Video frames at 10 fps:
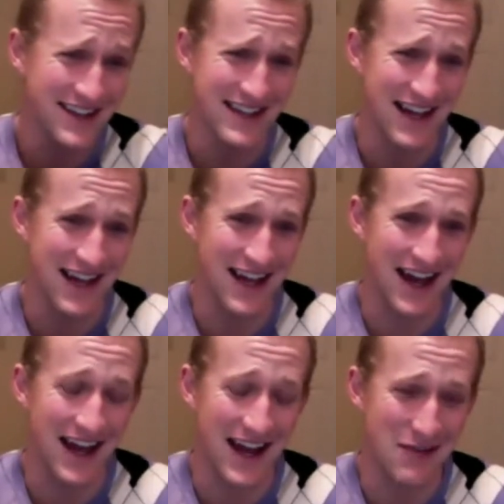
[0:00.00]
because
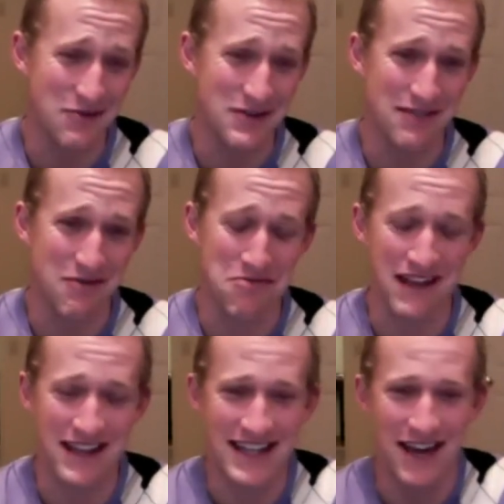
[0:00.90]
I did receive a
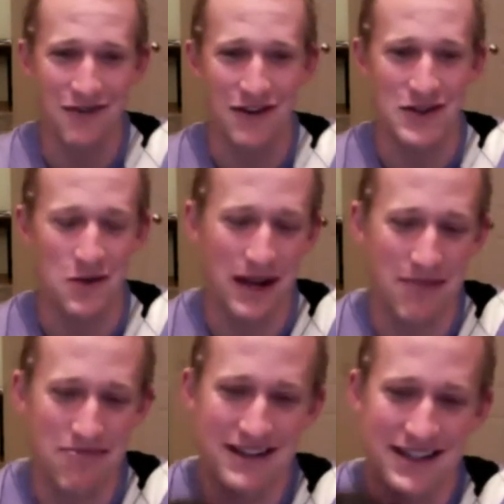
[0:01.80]
Blend Tech as a
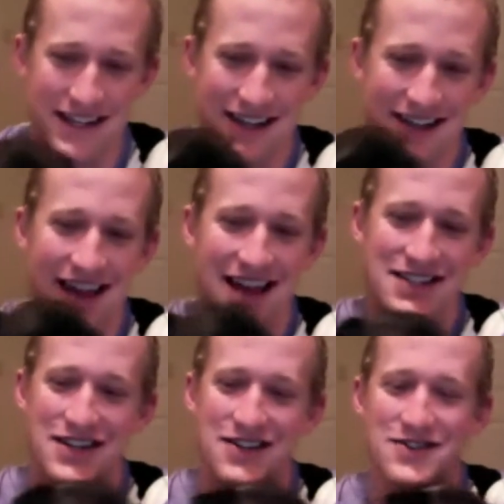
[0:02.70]
wedding present last year,